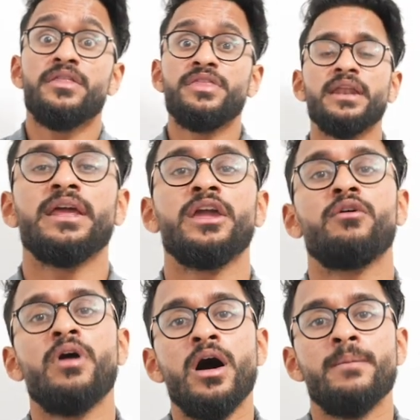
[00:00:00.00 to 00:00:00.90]
then
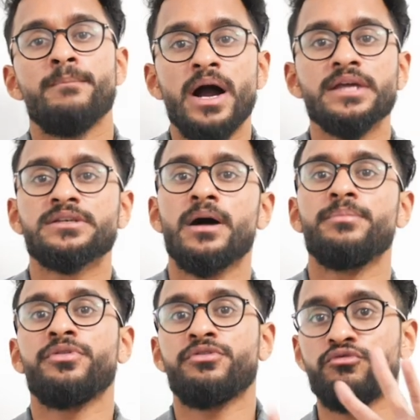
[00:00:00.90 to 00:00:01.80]
here are my
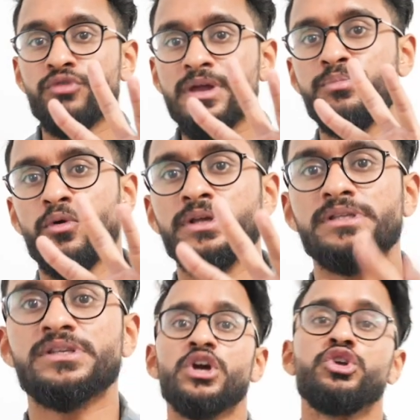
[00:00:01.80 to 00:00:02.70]
top 3
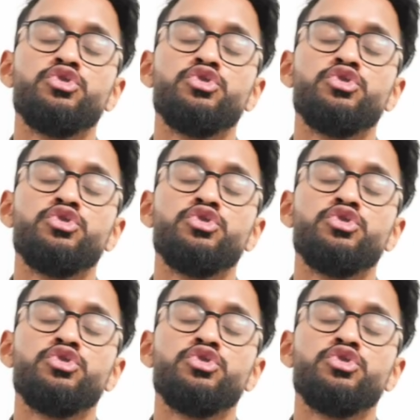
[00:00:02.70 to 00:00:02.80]
points